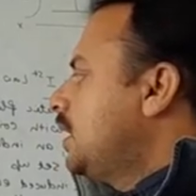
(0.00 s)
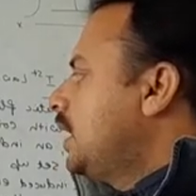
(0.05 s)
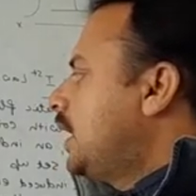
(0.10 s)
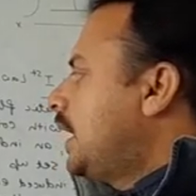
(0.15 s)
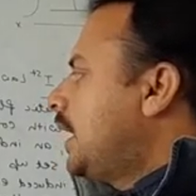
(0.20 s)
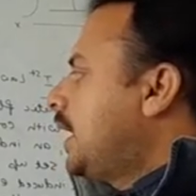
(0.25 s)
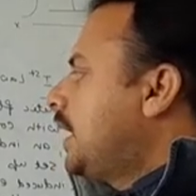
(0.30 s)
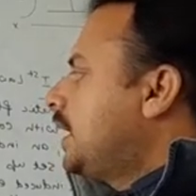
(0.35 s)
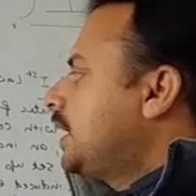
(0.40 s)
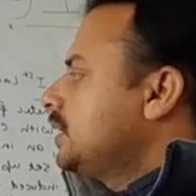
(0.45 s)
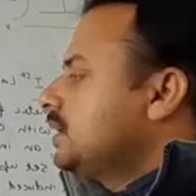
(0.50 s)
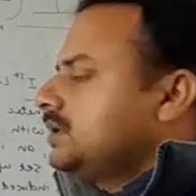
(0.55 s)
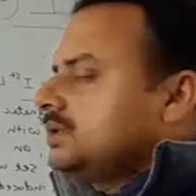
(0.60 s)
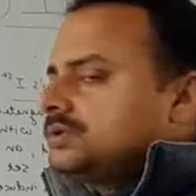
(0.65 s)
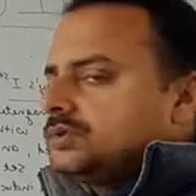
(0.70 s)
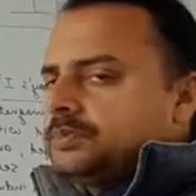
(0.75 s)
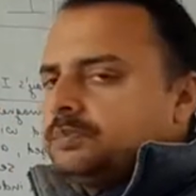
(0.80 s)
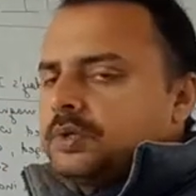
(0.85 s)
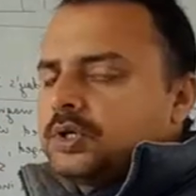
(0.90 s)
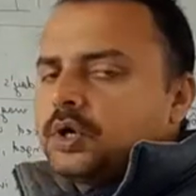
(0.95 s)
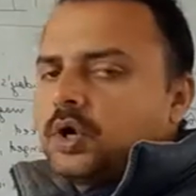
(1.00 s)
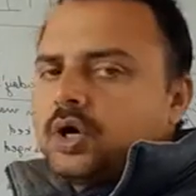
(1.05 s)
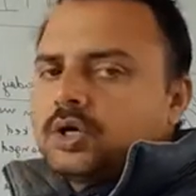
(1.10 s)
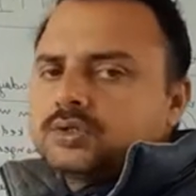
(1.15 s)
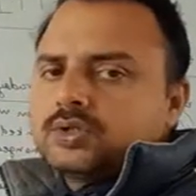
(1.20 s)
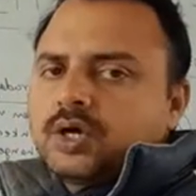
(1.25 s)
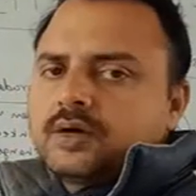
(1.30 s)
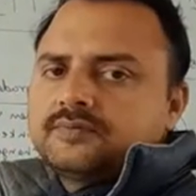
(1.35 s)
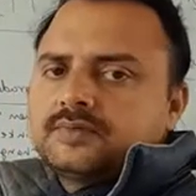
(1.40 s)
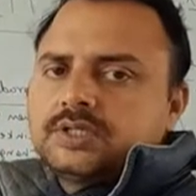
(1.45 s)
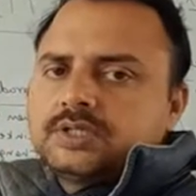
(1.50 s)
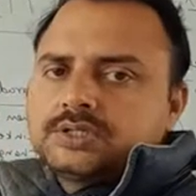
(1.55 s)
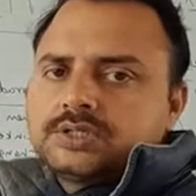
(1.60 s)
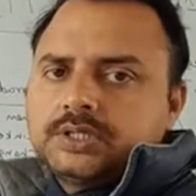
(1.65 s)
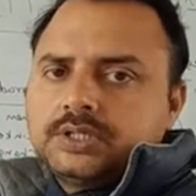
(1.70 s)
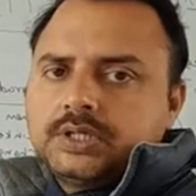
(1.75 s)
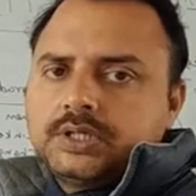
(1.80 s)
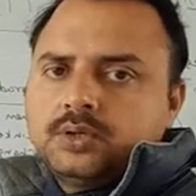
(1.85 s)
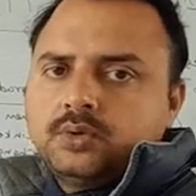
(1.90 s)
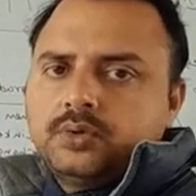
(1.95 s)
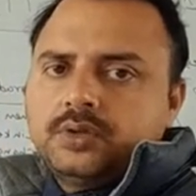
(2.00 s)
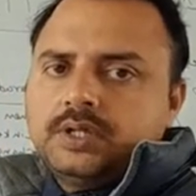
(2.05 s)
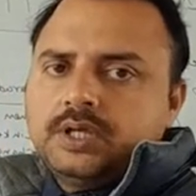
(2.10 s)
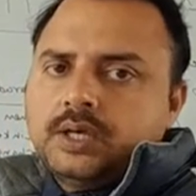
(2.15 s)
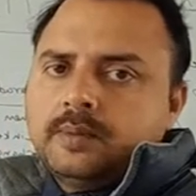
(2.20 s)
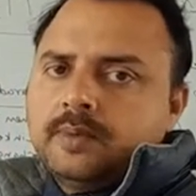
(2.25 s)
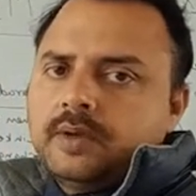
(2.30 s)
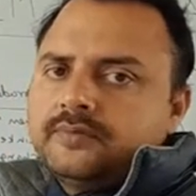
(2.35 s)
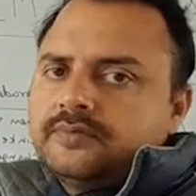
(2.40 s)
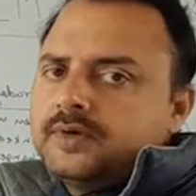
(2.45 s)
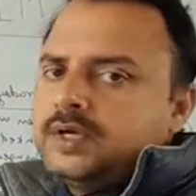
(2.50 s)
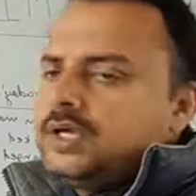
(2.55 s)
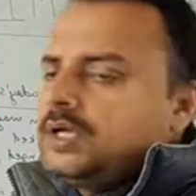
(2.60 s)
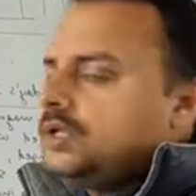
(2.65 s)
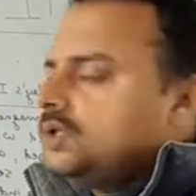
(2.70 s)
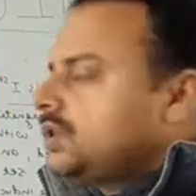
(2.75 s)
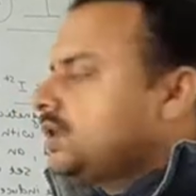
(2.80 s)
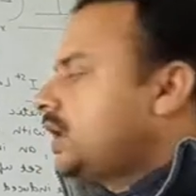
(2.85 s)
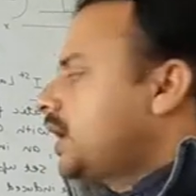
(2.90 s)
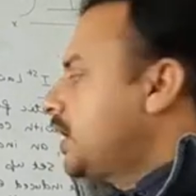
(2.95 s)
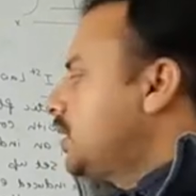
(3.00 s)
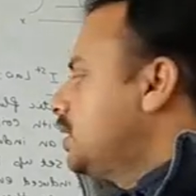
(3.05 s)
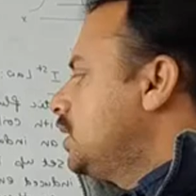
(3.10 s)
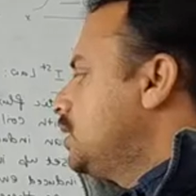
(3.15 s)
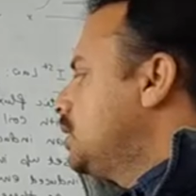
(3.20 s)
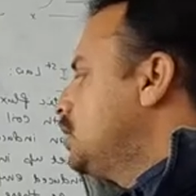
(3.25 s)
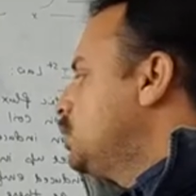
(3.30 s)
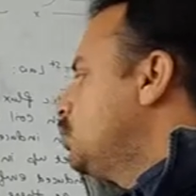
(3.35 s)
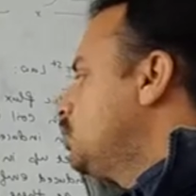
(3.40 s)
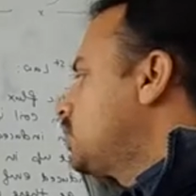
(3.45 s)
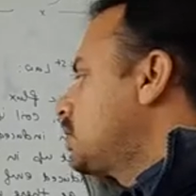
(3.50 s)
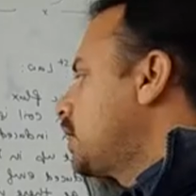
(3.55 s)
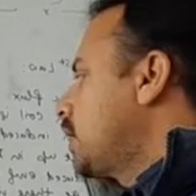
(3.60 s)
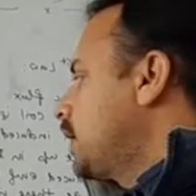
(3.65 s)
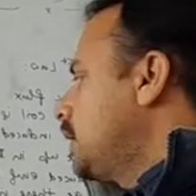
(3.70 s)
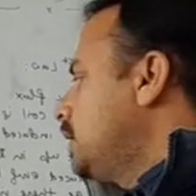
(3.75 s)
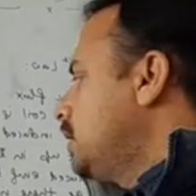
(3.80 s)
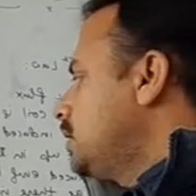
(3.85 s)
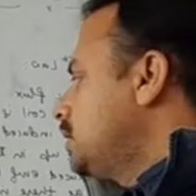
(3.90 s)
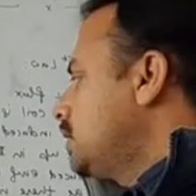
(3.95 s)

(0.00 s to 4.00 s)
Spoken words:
and because of this induced EMF, there is induced current,